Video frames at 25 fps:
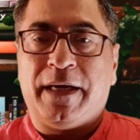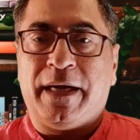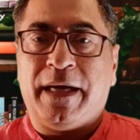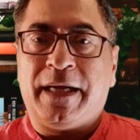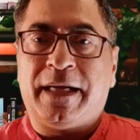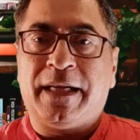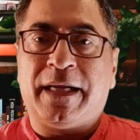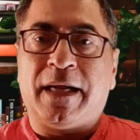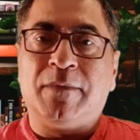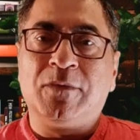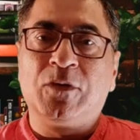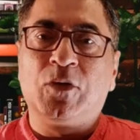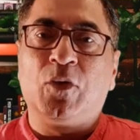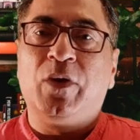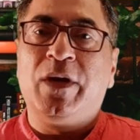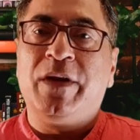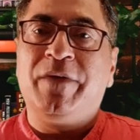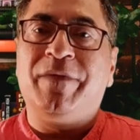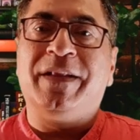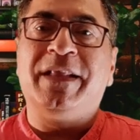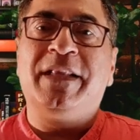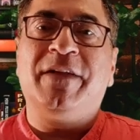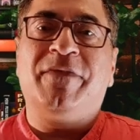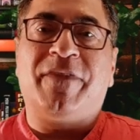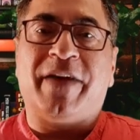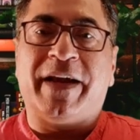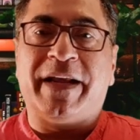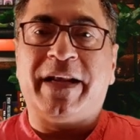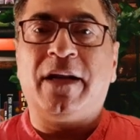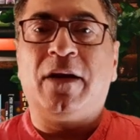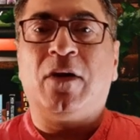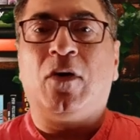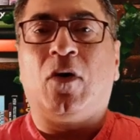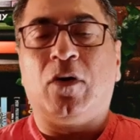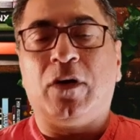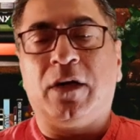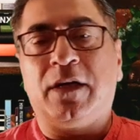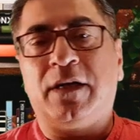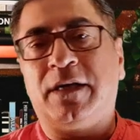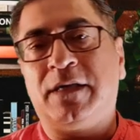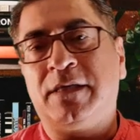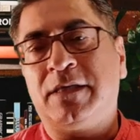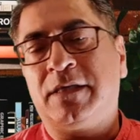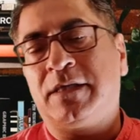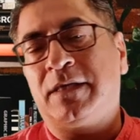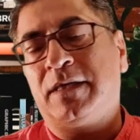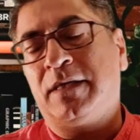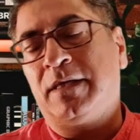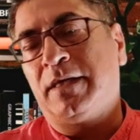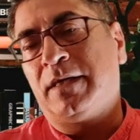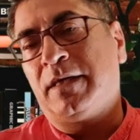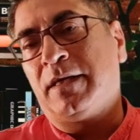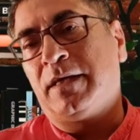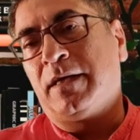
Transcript: It comes only when the final order is